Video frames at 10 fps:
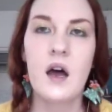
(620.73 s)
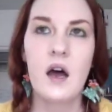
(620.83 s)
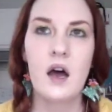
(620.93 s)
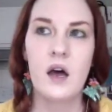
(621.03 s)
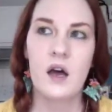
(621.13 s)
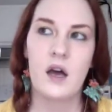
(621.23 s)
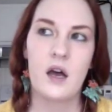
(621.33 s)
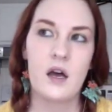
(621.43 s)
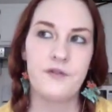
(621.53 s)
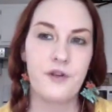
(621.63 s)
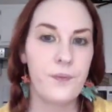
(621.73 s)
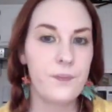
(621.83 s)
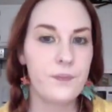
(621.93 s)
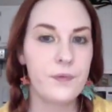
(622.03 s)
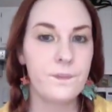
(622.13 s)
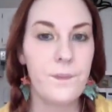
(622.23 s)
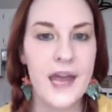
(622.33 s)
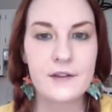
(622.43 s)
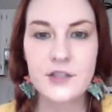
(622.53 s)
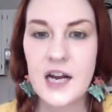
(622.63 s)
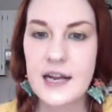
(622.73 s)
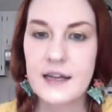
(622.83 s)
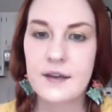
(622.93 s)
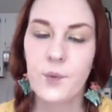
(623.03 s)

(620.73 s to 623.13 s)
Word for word: uh, from Mandarake